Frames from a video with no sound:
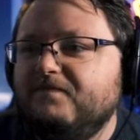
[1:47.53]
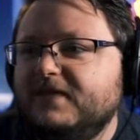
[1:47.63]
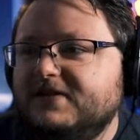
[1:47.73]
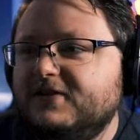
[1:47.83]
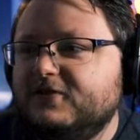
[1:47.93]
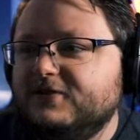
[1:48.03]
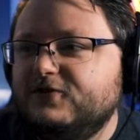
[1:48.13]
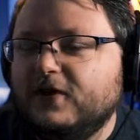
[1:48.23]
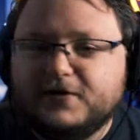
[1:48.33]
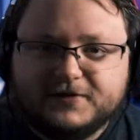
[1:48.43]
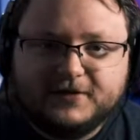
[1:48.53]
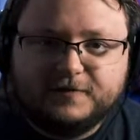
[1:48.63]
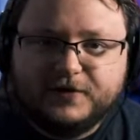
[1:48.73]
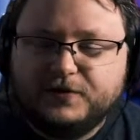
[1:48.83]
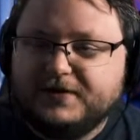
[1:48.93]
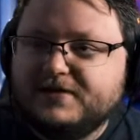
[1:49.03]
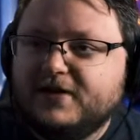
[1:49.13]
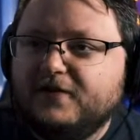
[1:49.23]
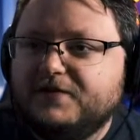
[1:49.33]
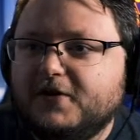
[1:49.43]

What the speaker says: It still struggles a little bit with this stuff.